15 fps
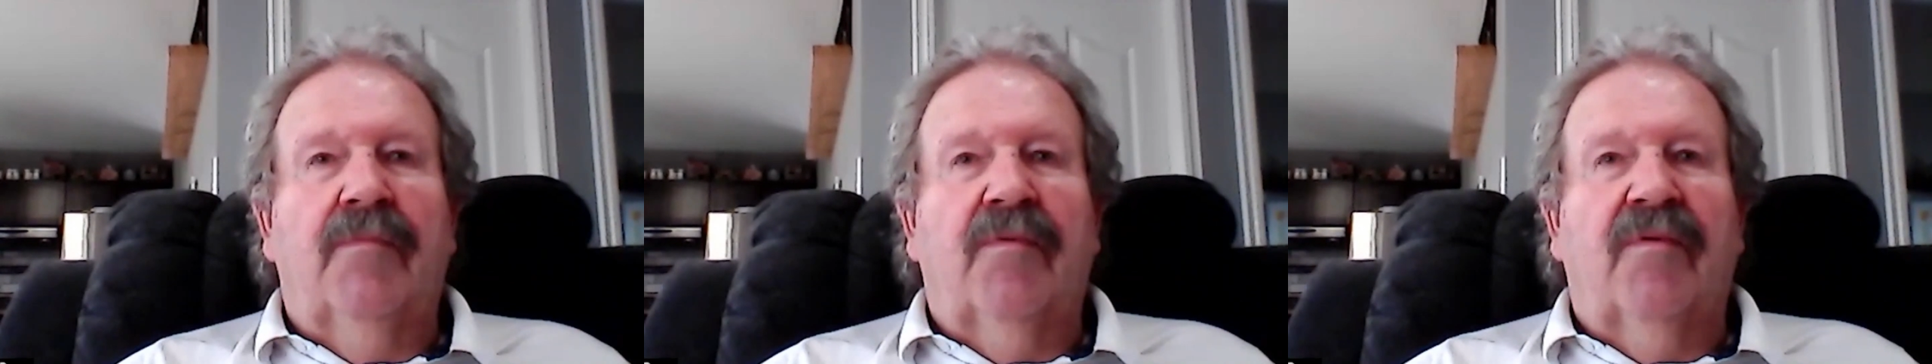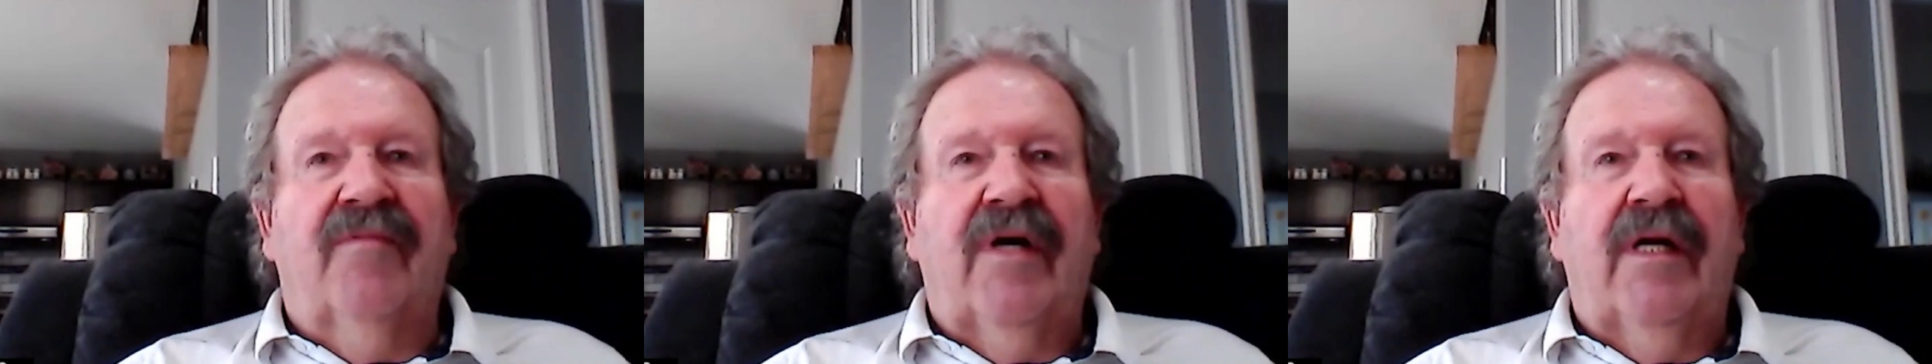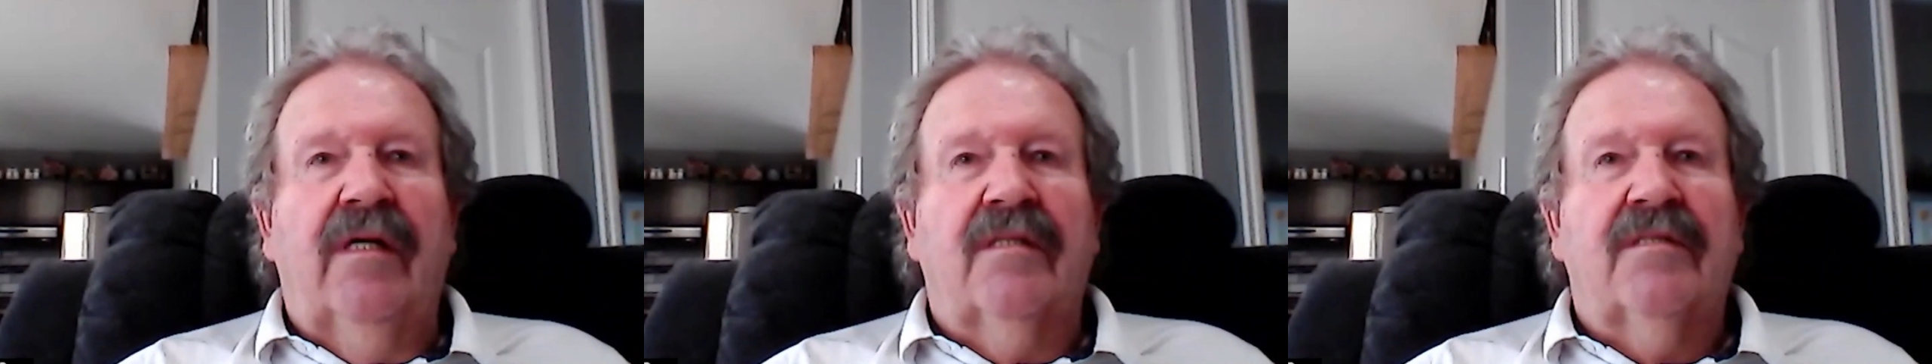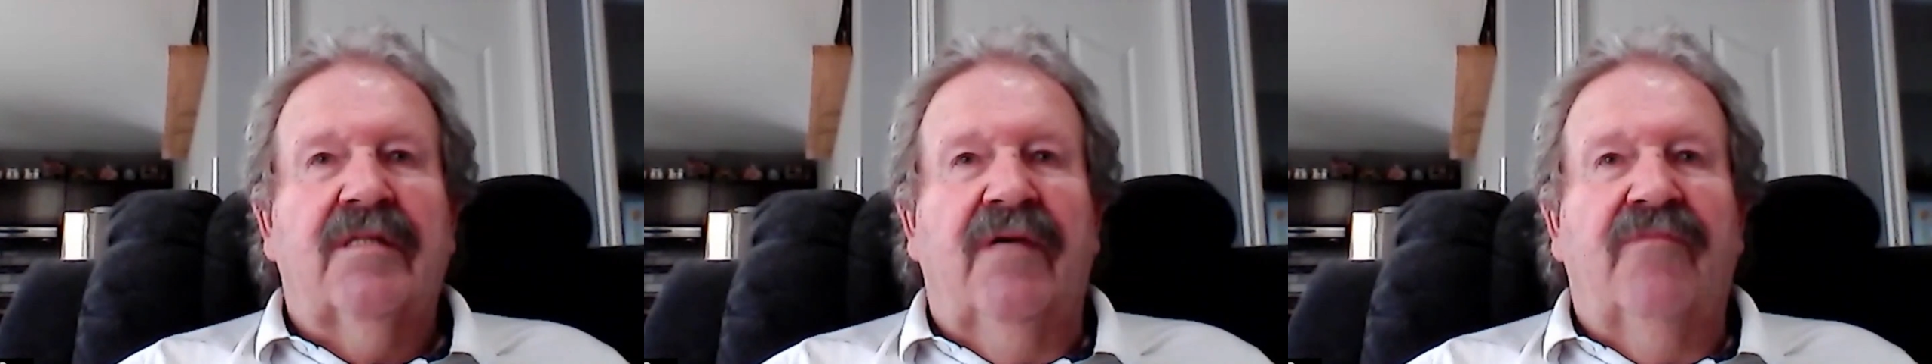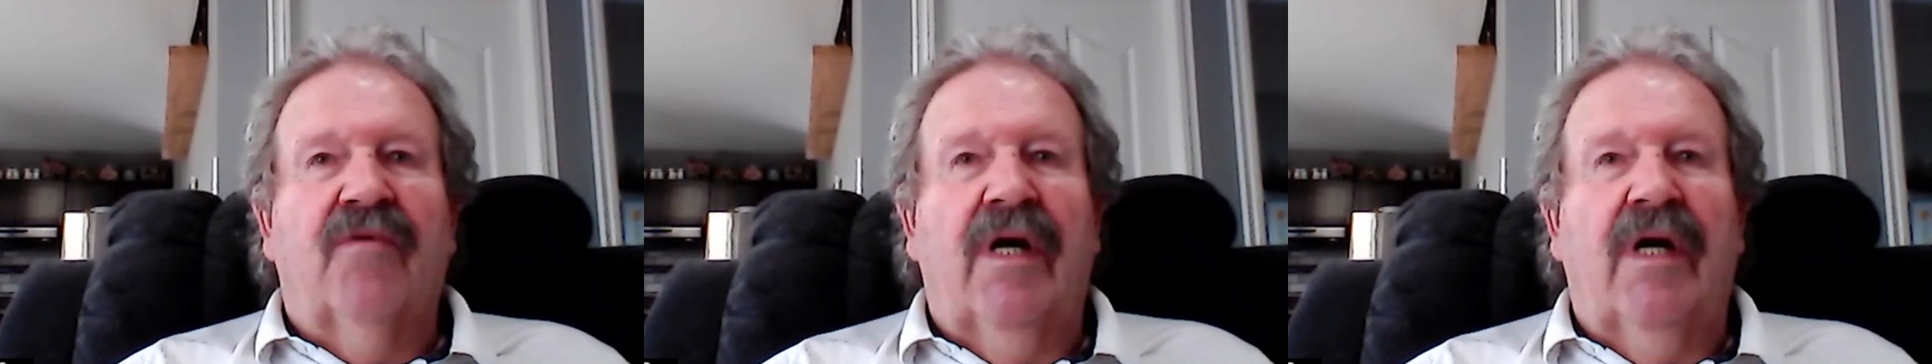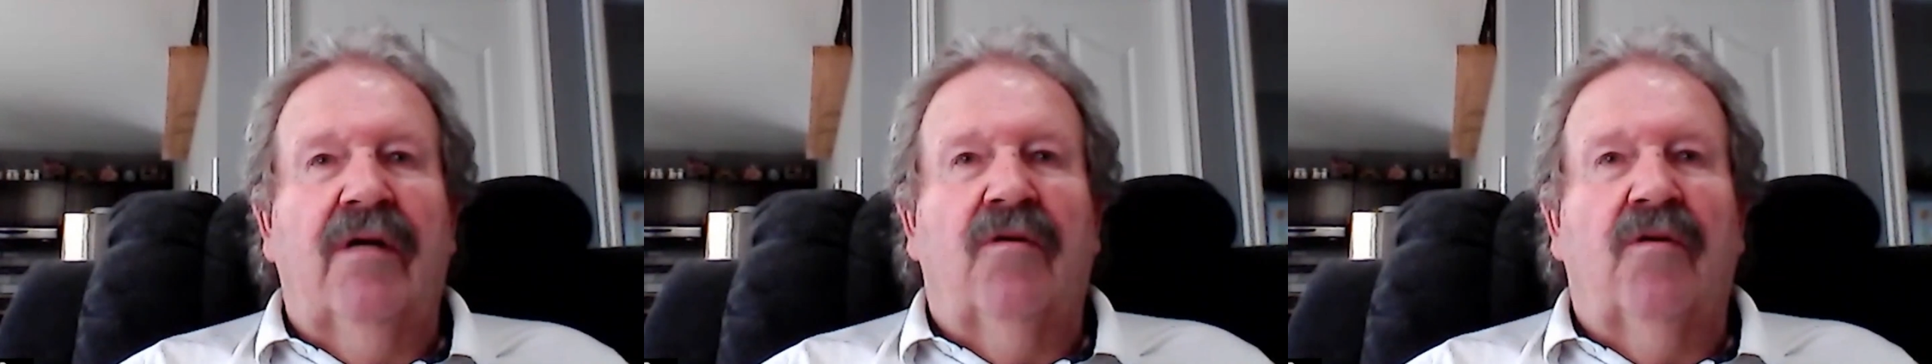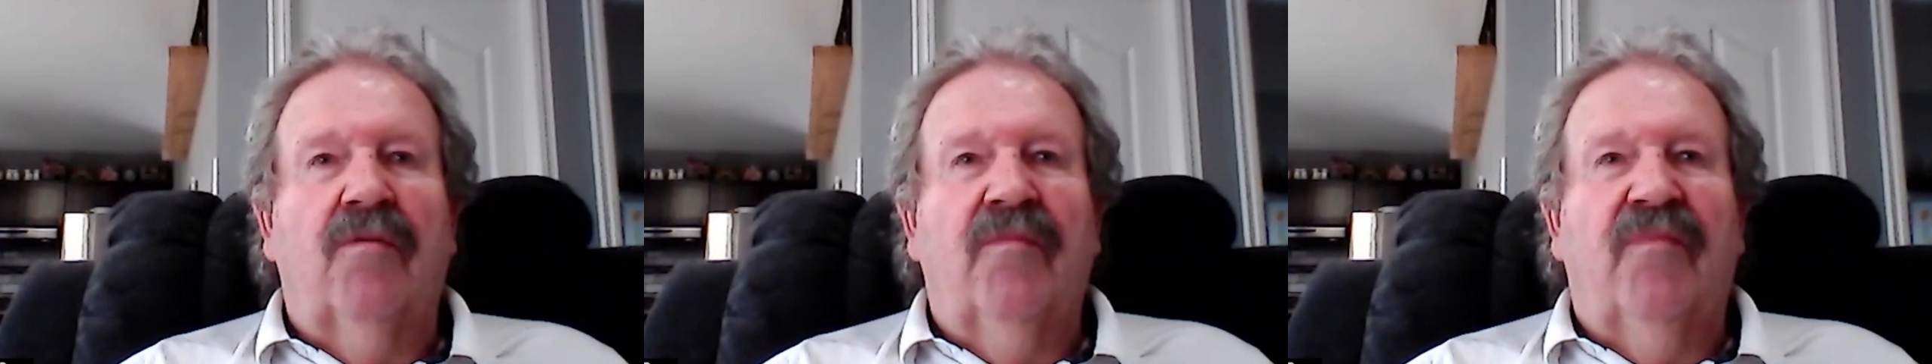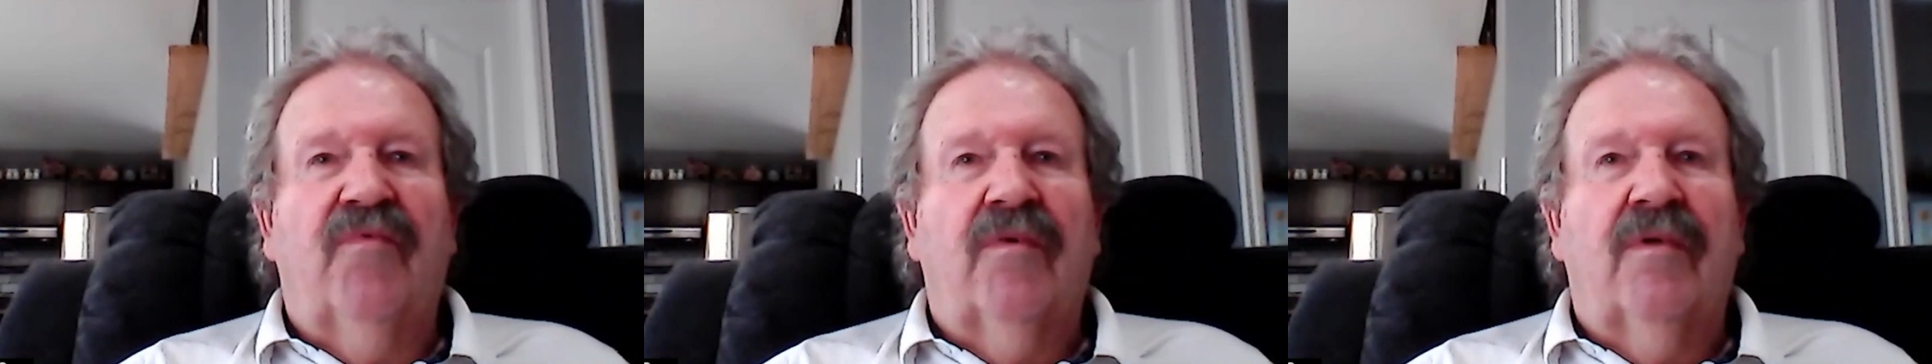providing a safe ride
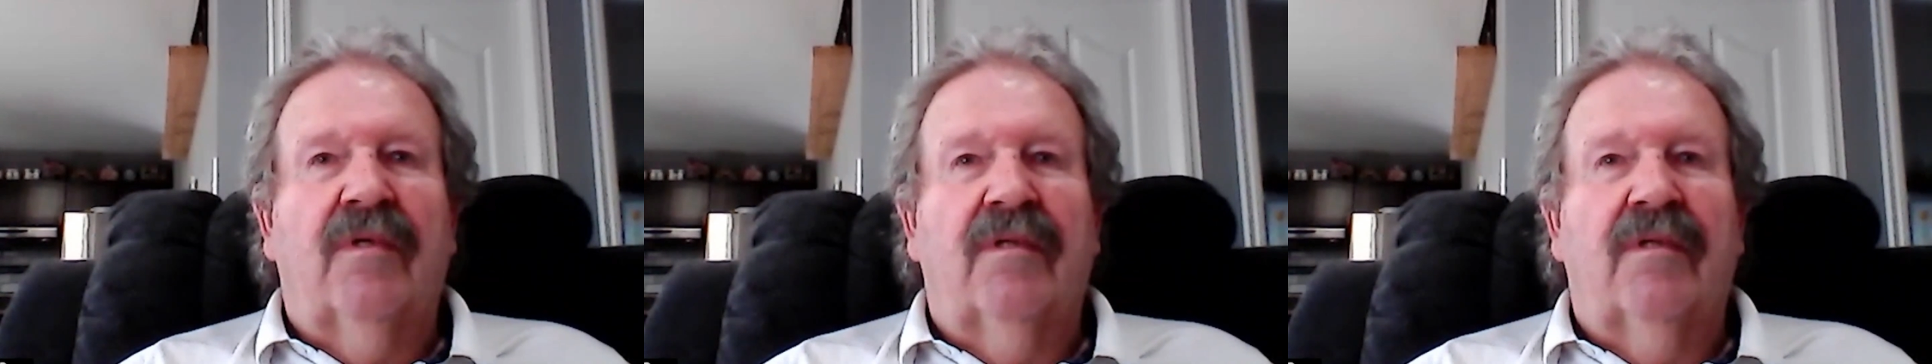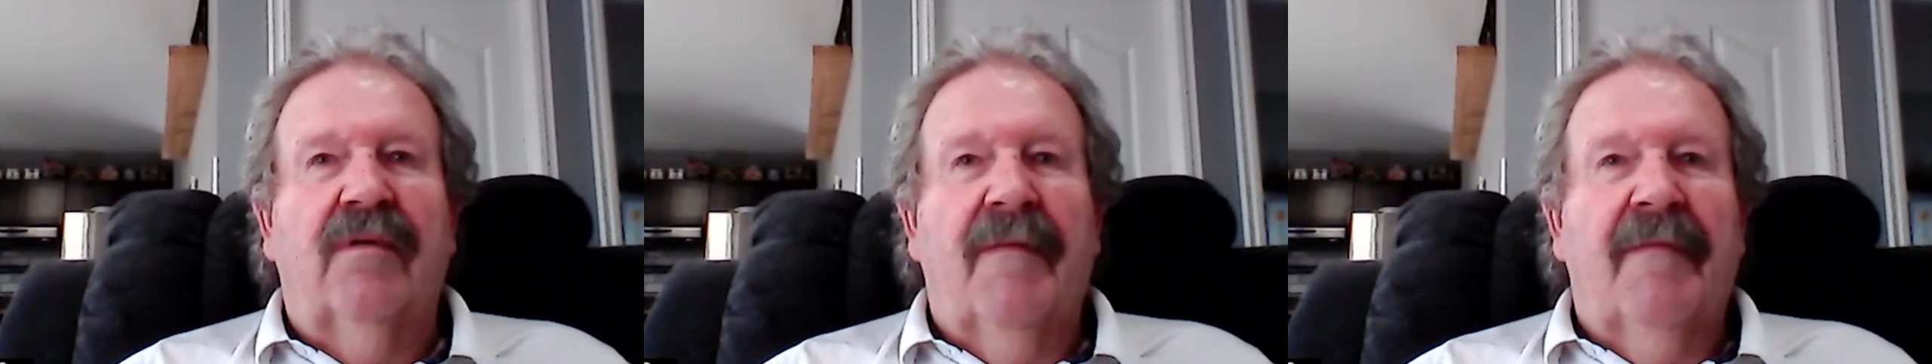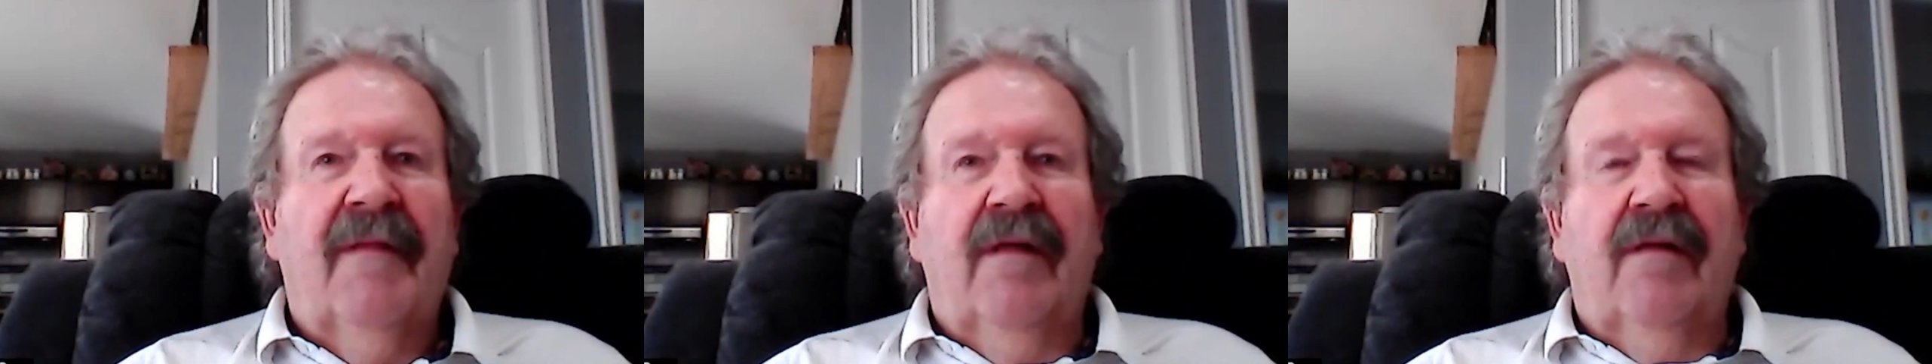home for